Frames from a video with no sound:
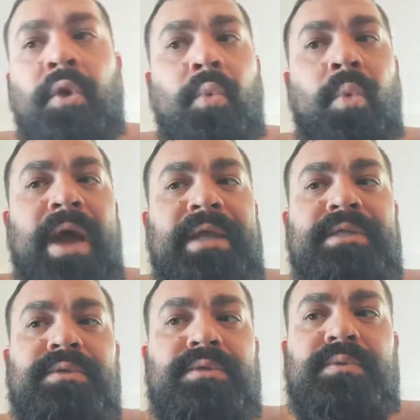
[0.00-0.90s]
Why
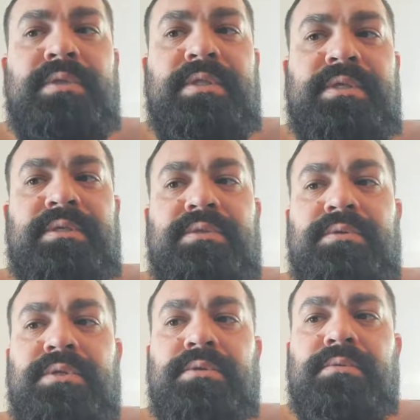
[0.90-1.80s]
do you do the things you
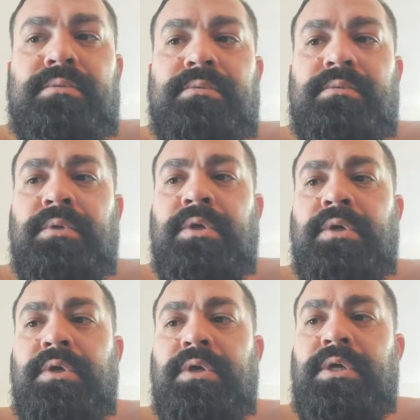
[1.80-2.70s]
do?
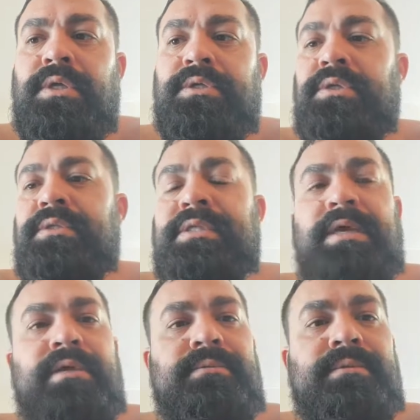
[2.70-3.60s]
And turns
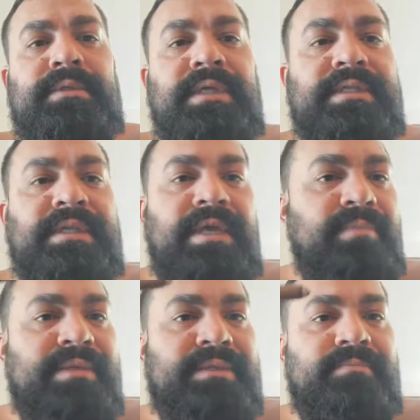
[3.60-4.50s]
out,
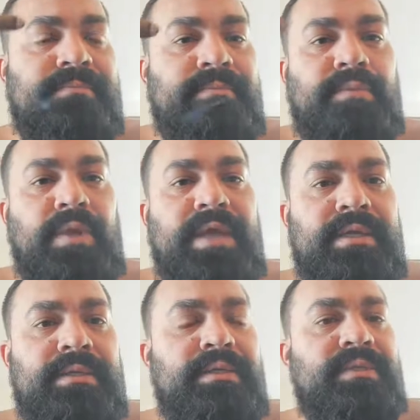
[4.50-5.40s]
escapism,
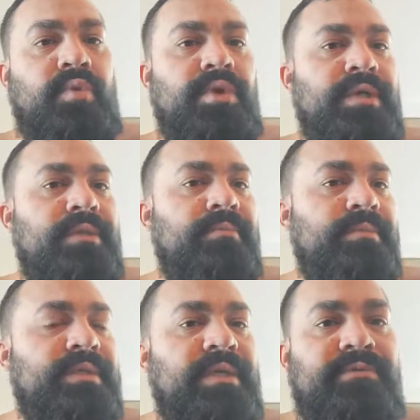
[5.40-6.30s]
right? This morning,
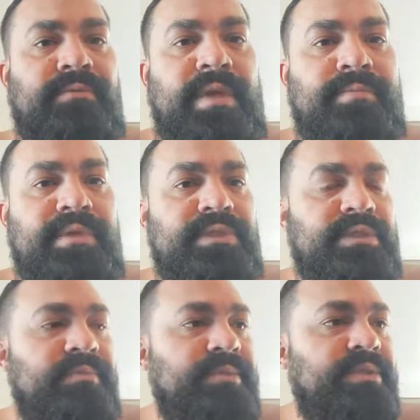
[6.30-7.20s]
besides from my push
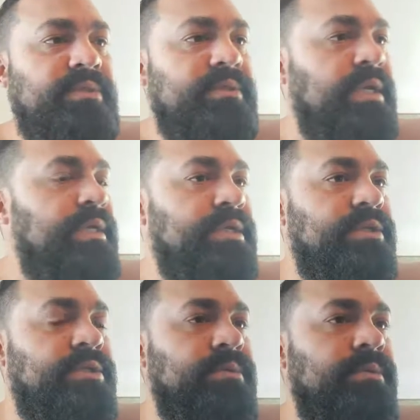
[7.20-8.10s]
ups, I
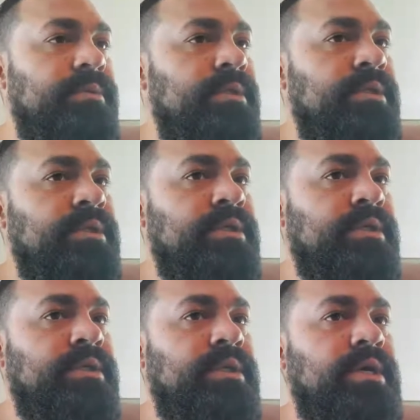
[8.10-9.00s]
didn't do.
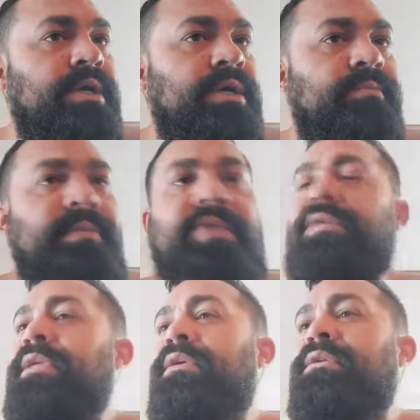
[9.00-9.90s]

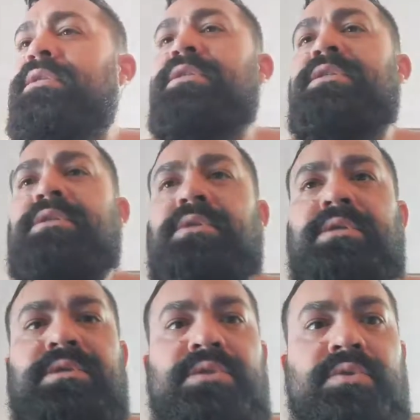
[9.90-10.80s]
Everything else, I just
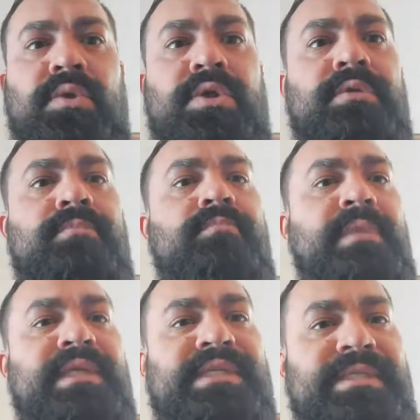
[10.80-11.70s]
started to sort
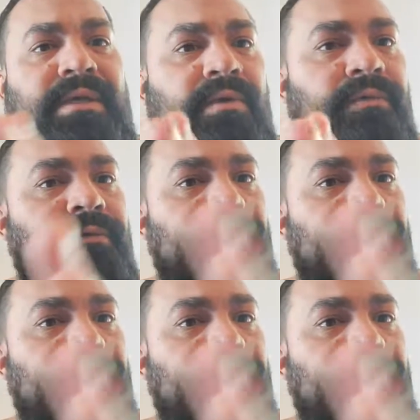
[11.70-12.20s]
myself